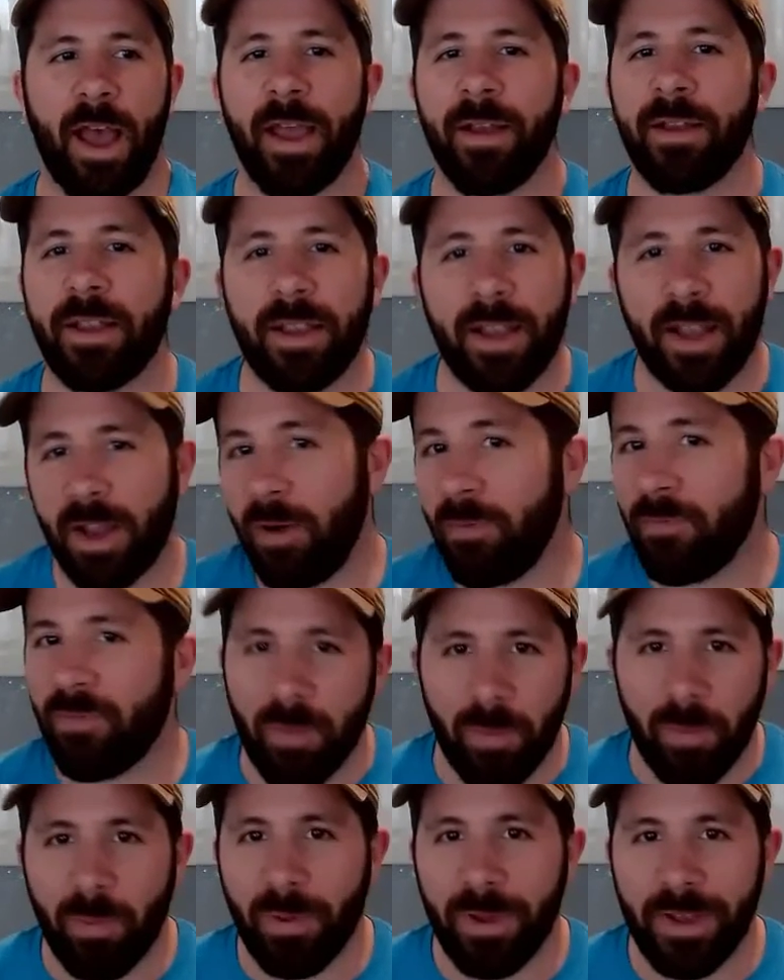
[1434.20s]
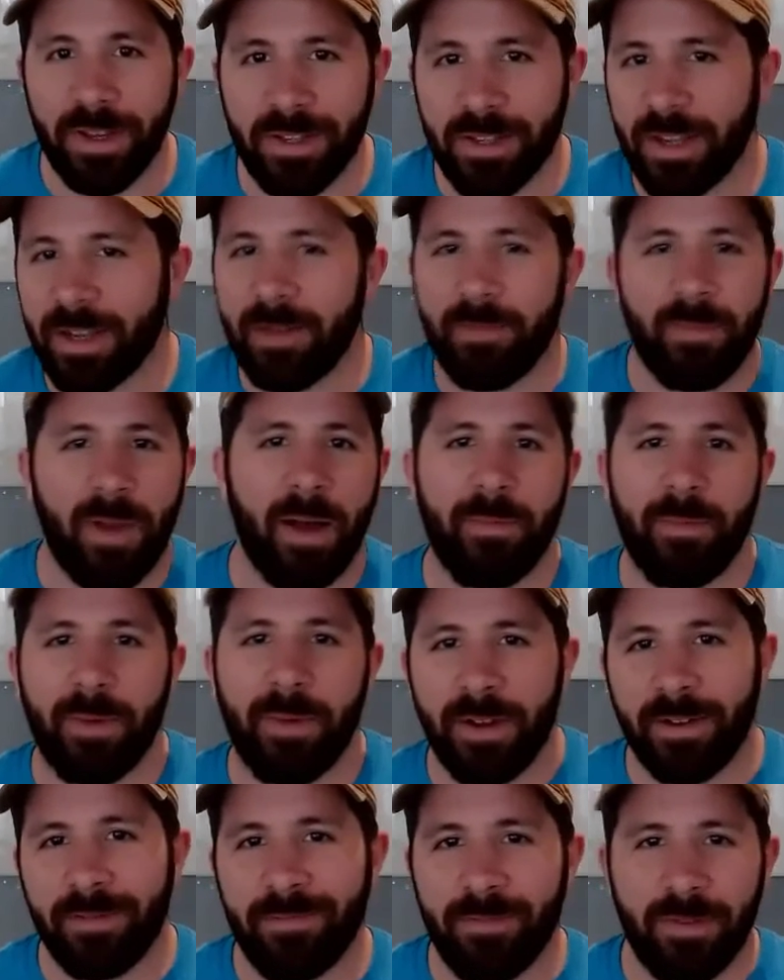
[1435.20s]
come from a place, like I'm
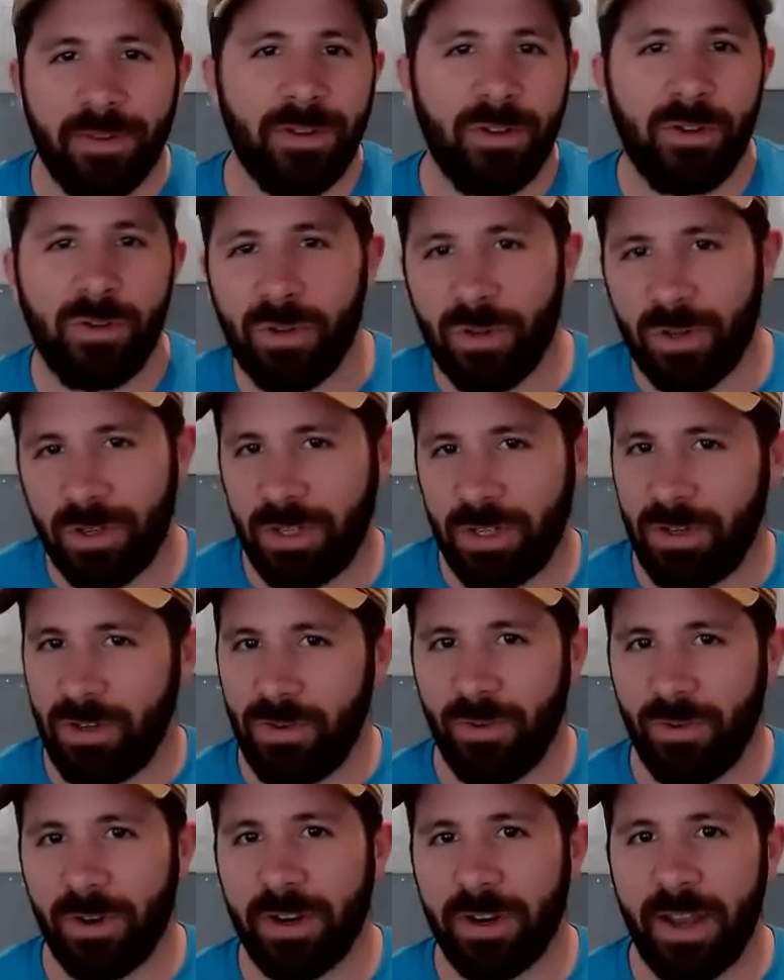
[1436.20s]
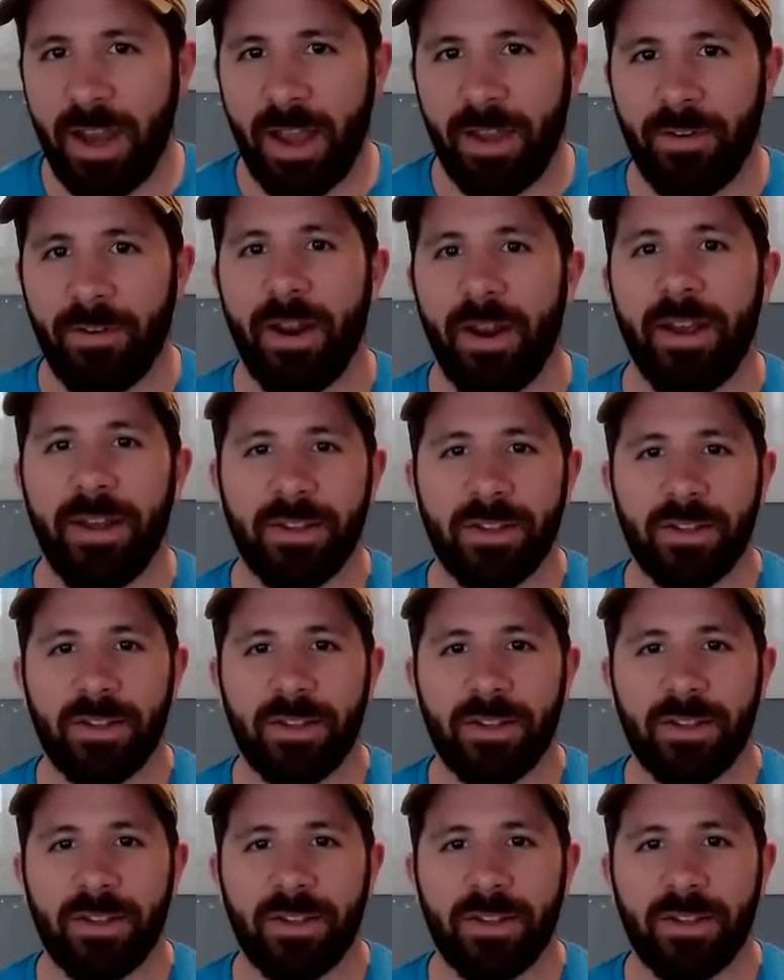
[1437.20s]
a New Jersey, New York guy, right?